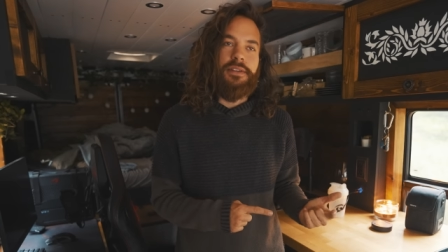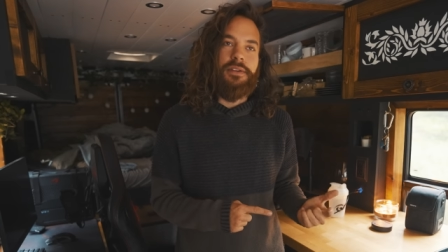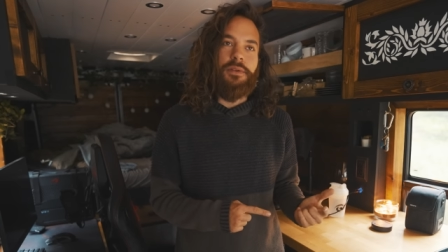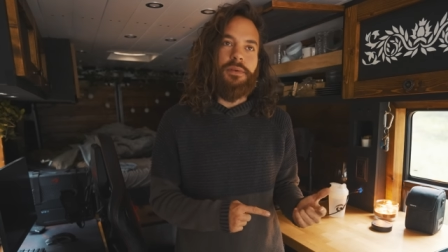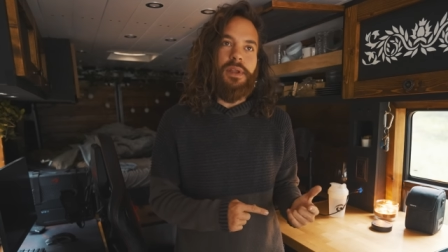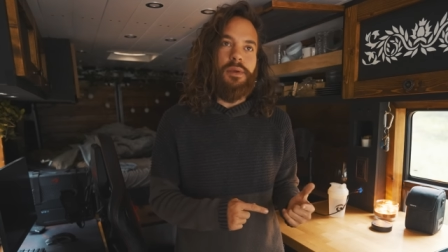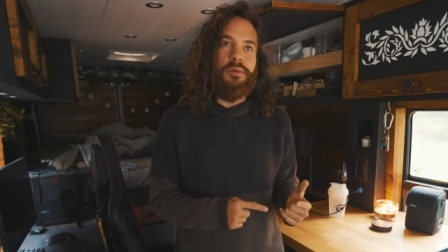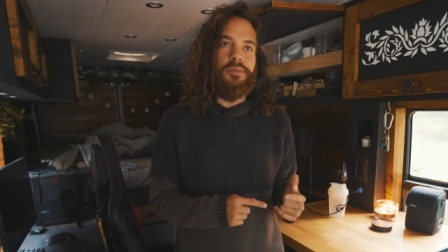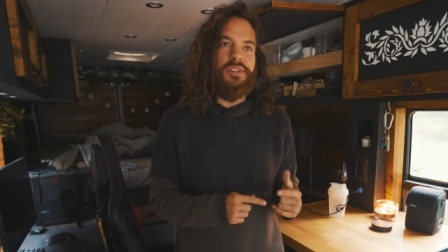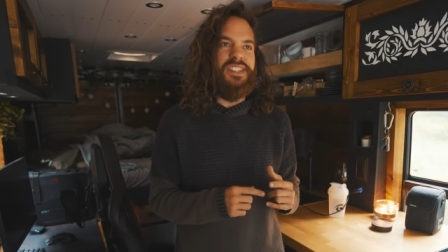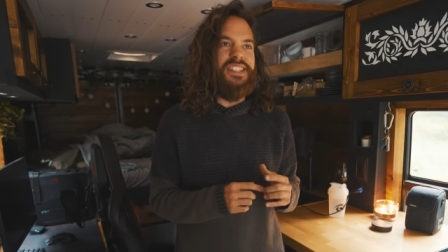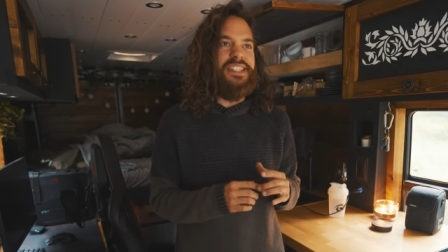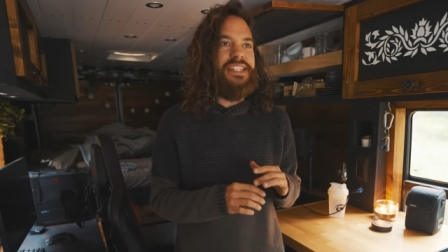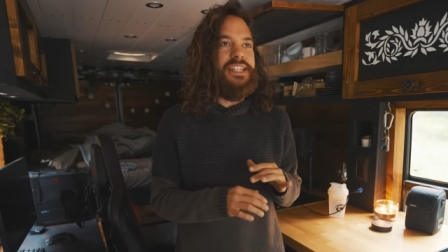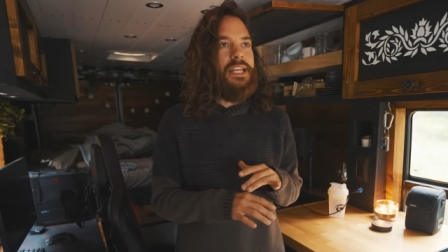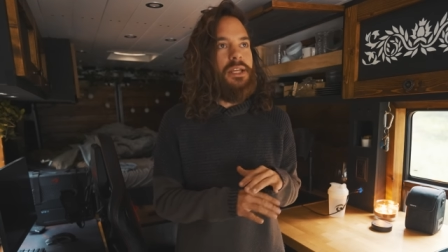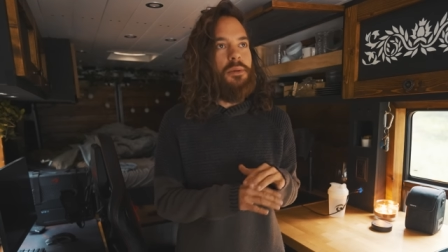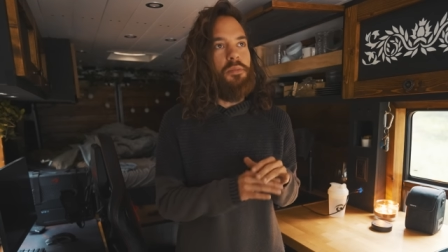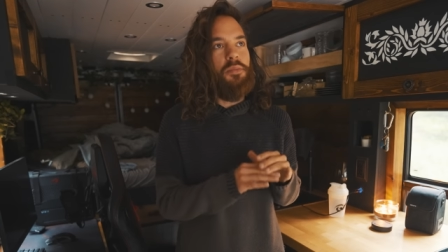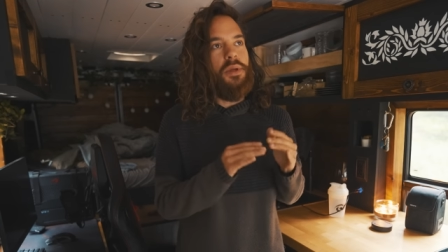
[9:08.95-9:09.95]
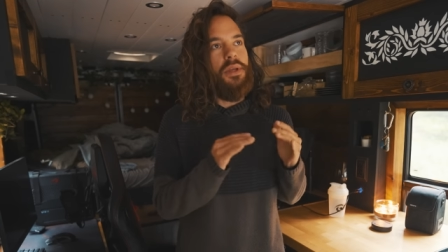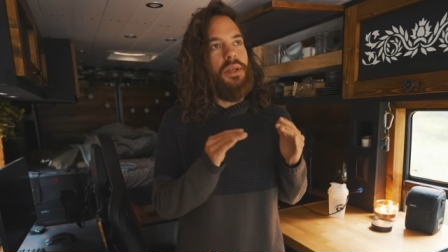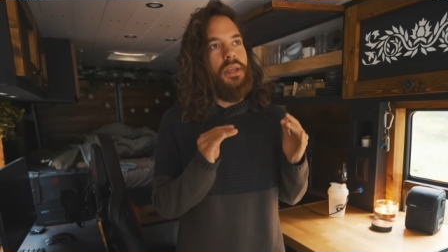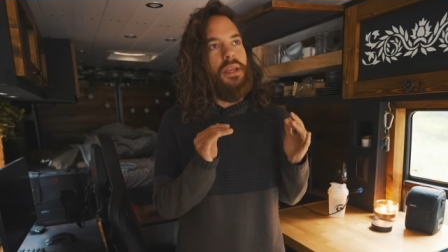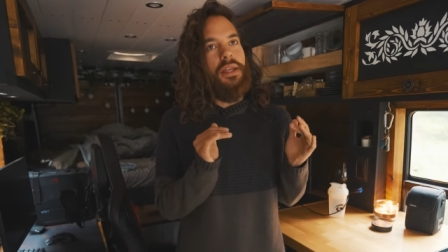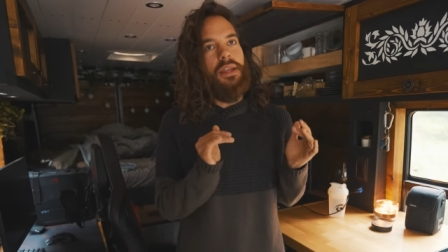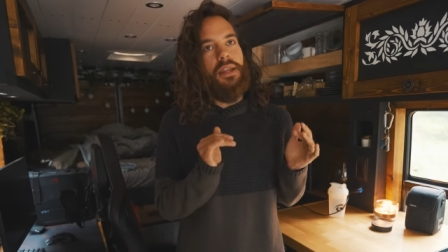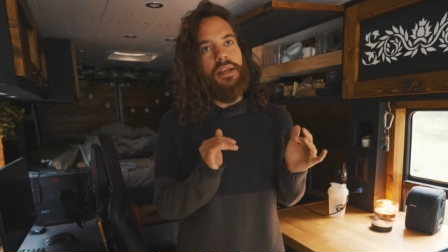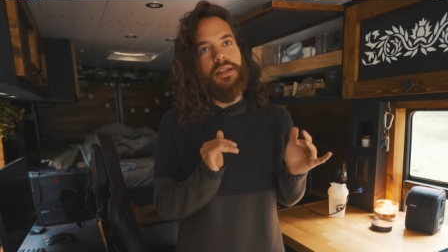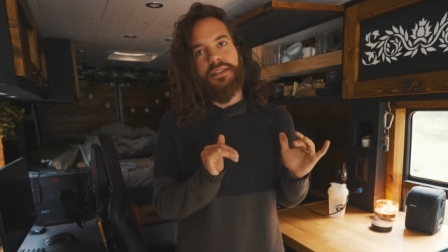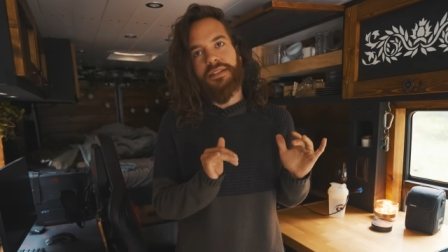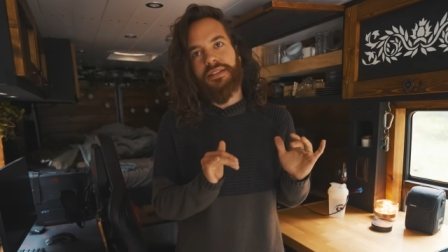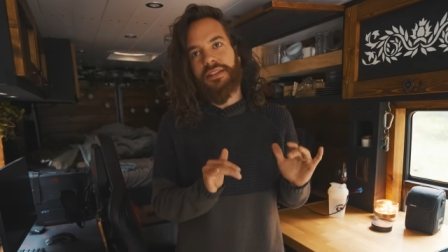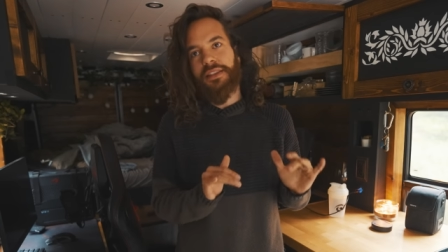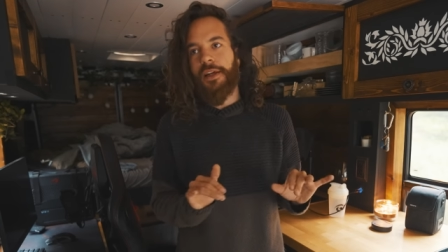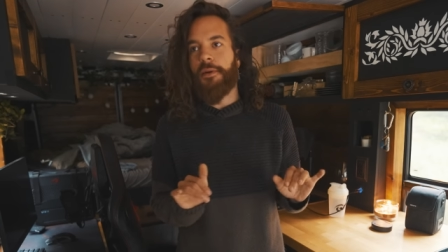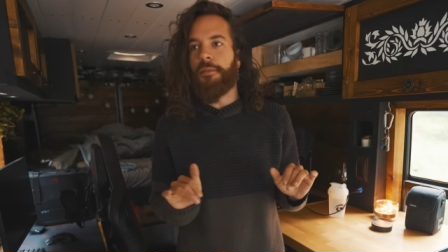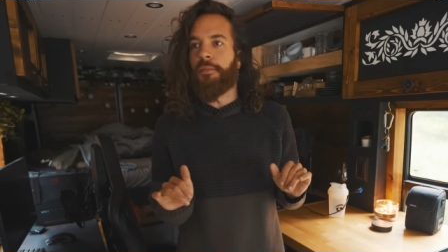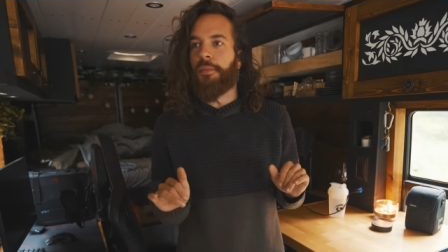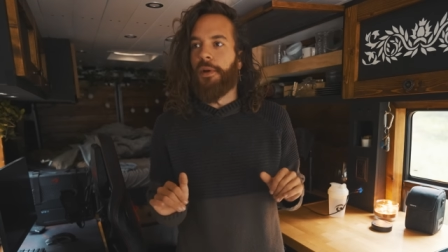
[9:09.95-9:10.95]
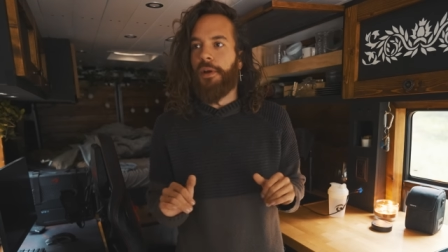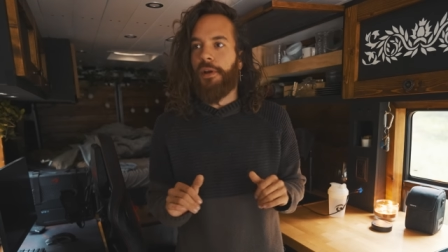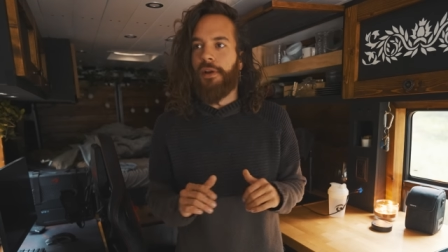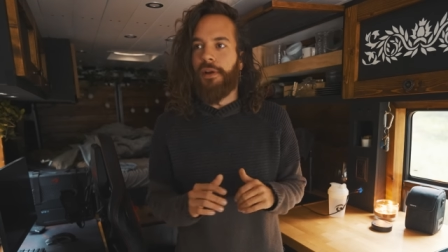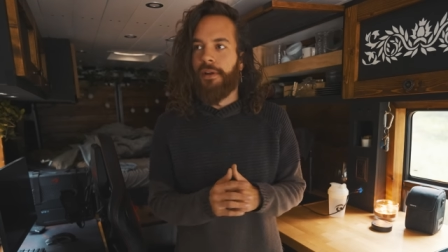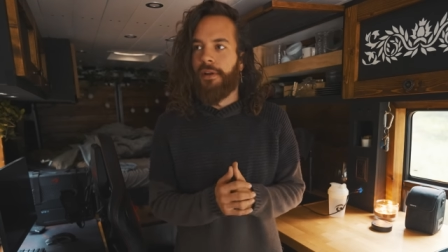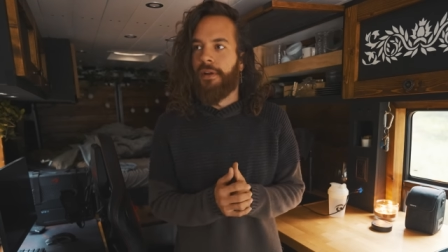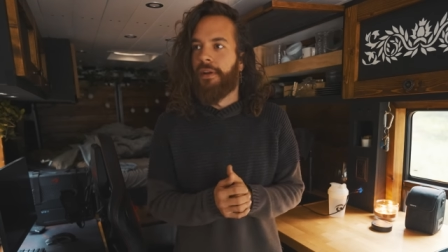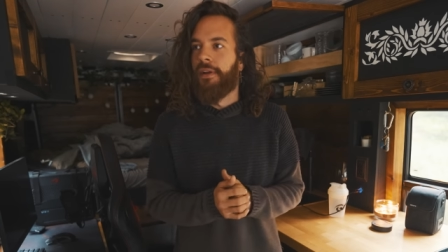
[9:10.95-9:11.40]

when I was deep in a slumber,